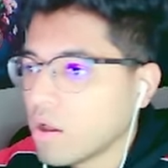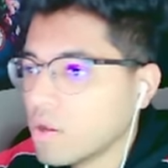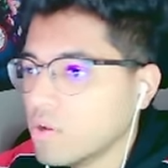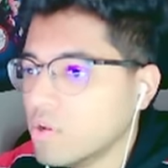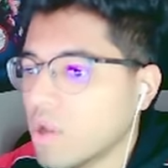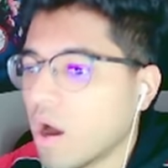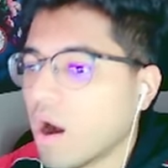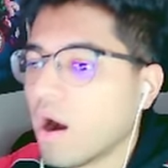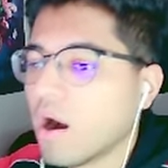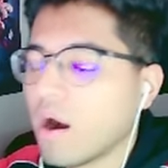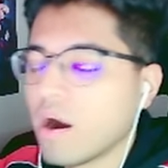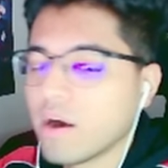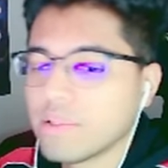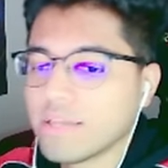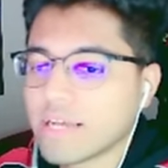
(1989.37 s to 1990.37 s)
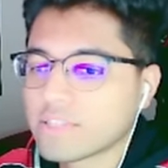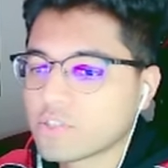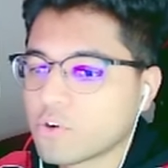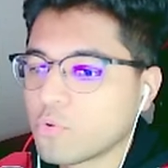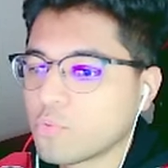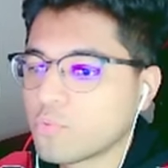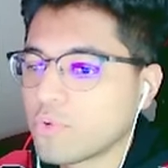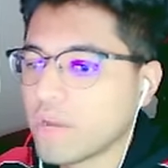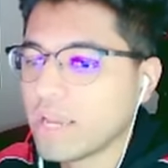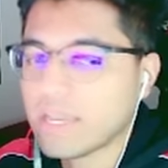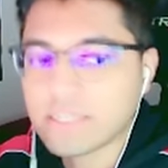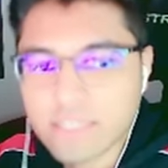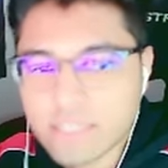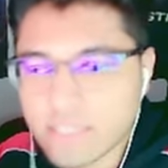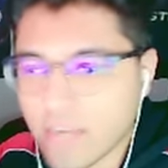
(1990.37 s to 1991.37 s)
Nah, that's crazy.